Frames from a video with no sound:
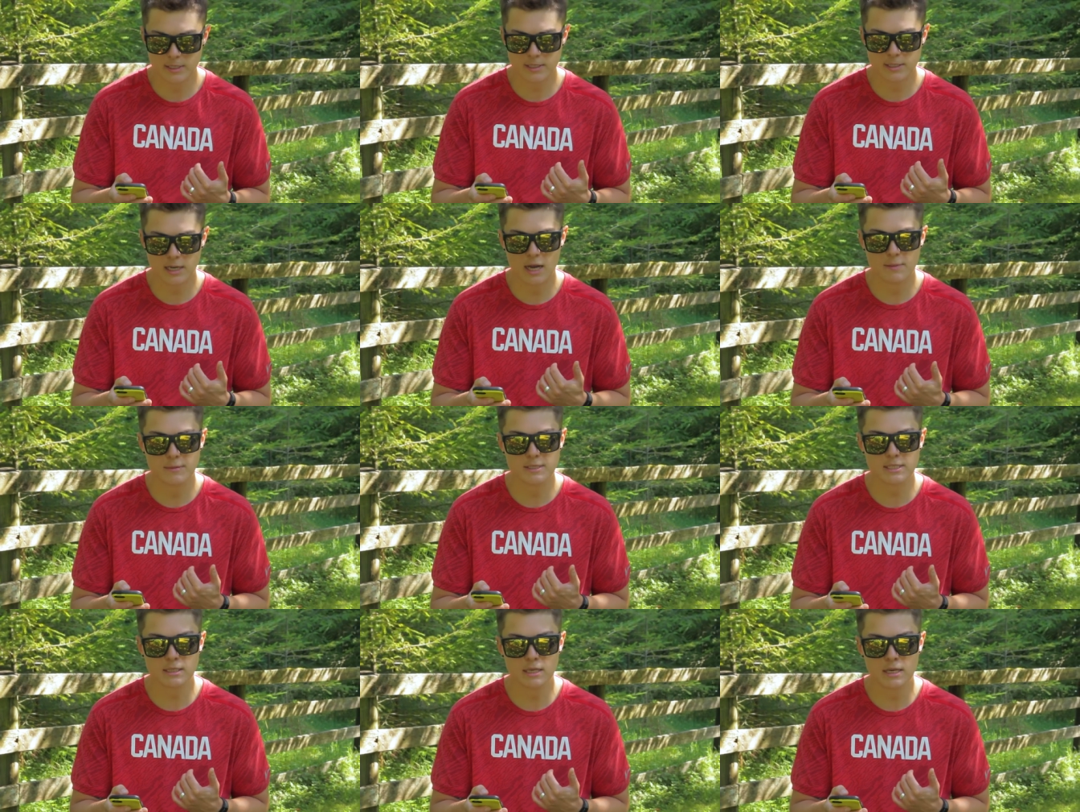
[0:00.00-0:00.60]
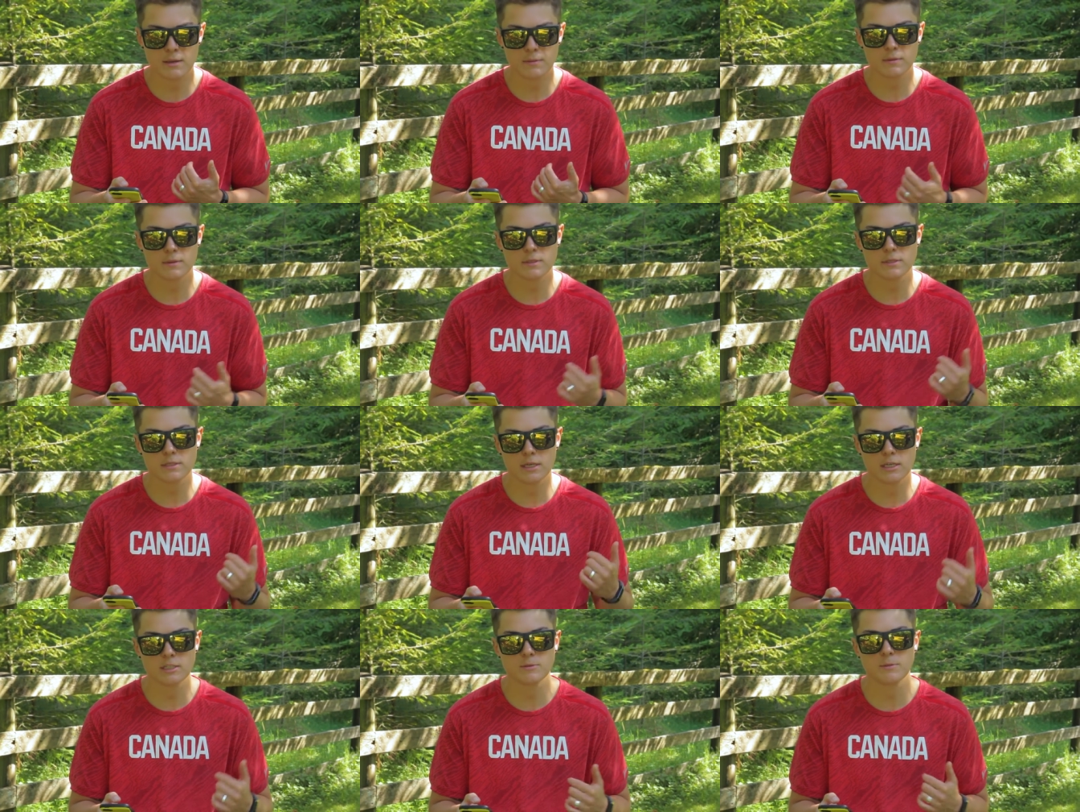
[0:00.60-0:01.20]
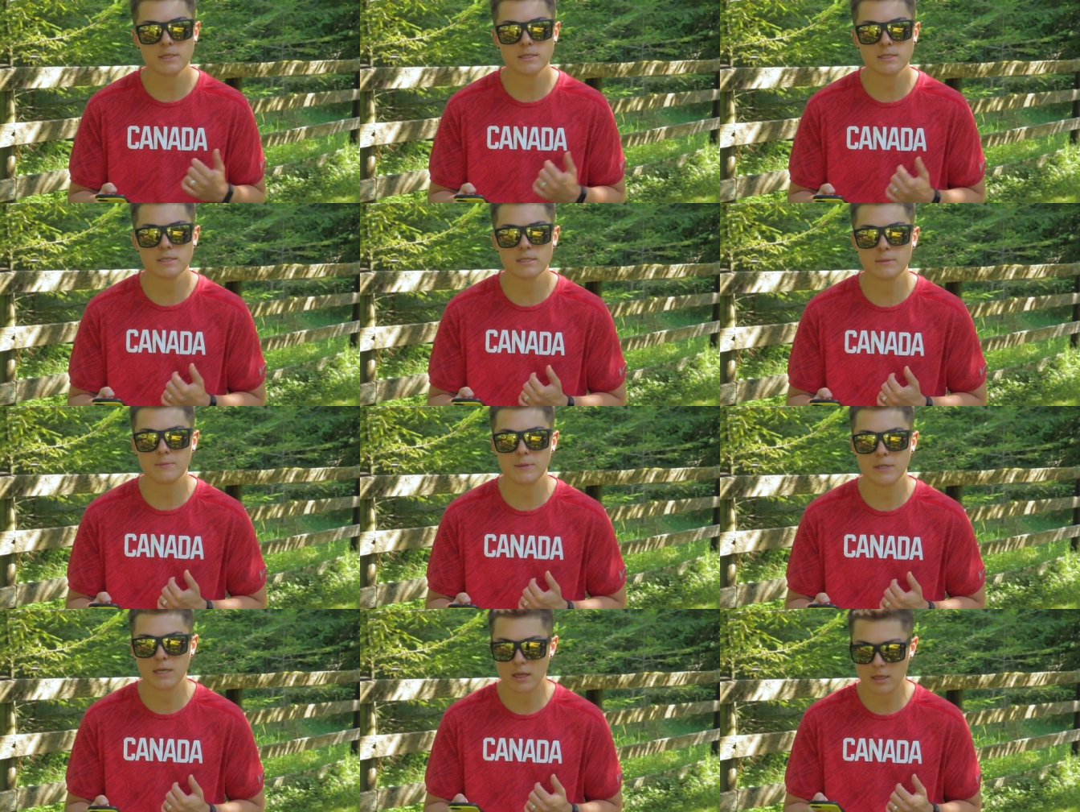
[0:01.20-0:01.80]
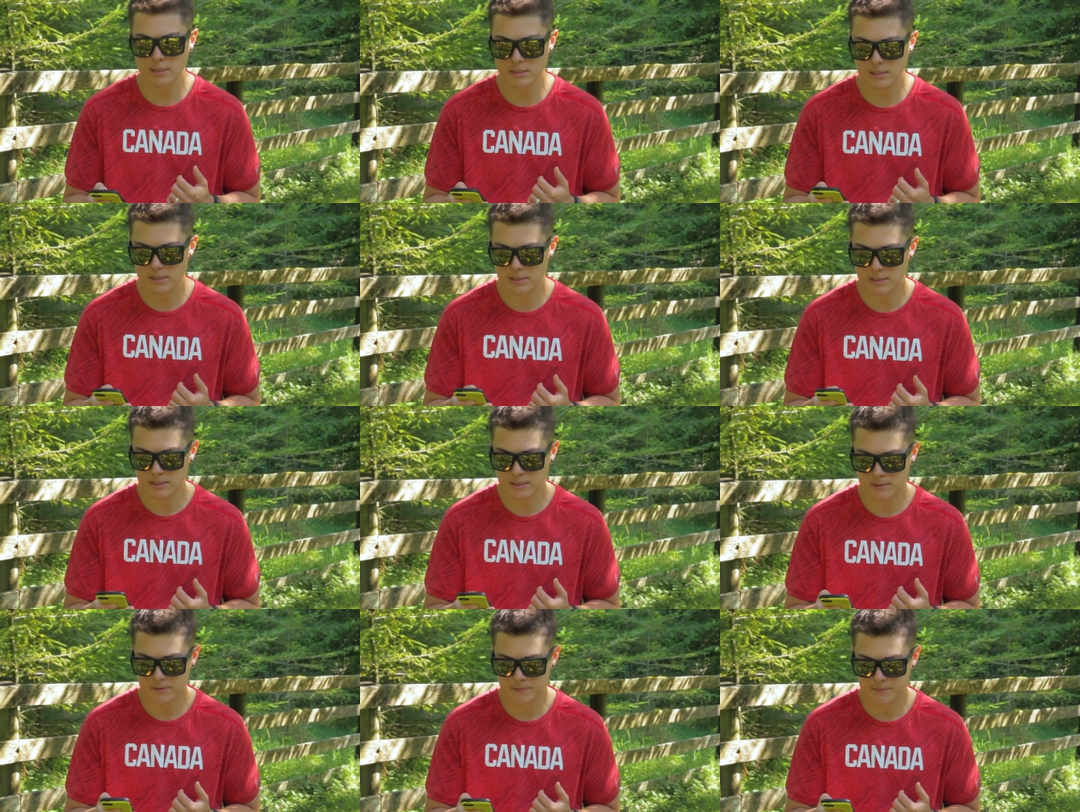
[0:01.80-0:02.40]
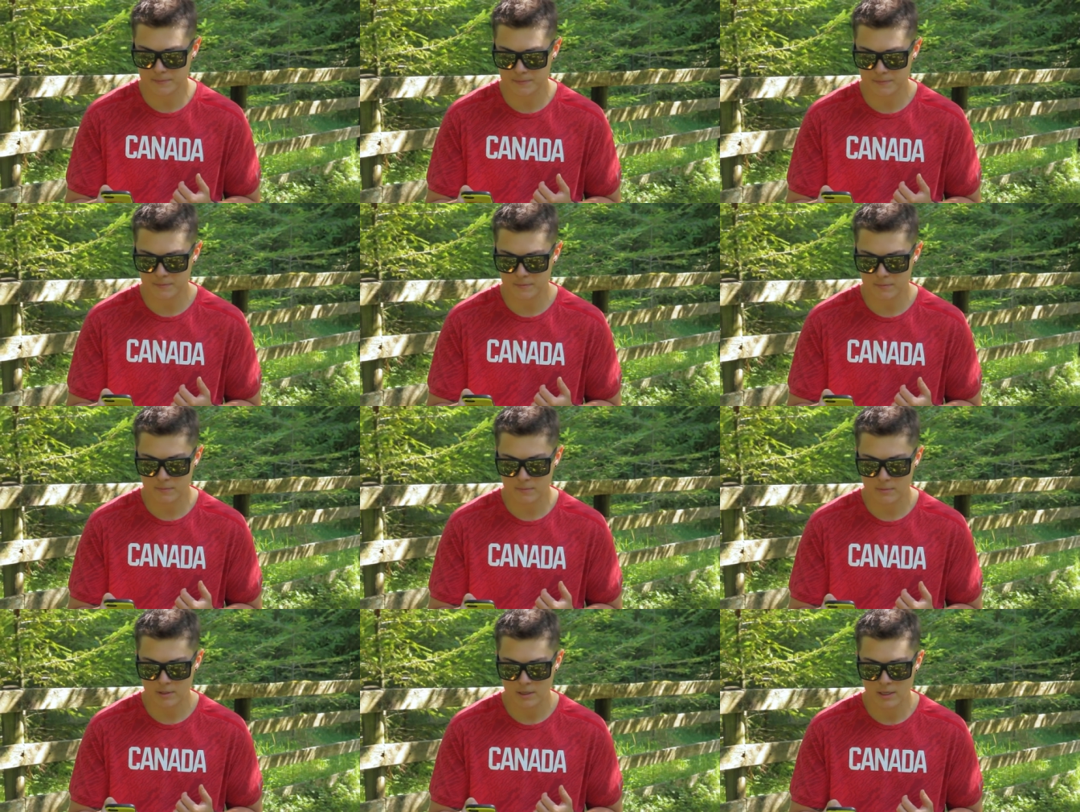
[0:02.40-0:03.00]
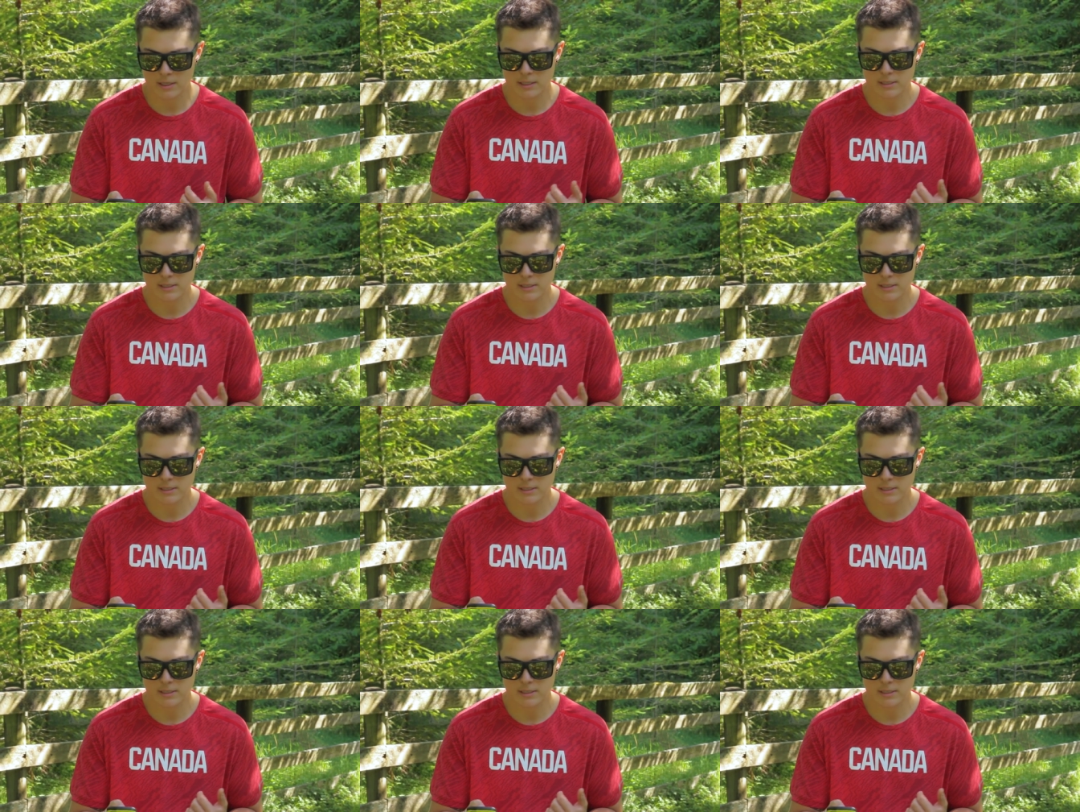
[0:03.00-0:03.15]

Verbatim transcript: me the time of sleep, tells me the sleep analysis. Deep sleep.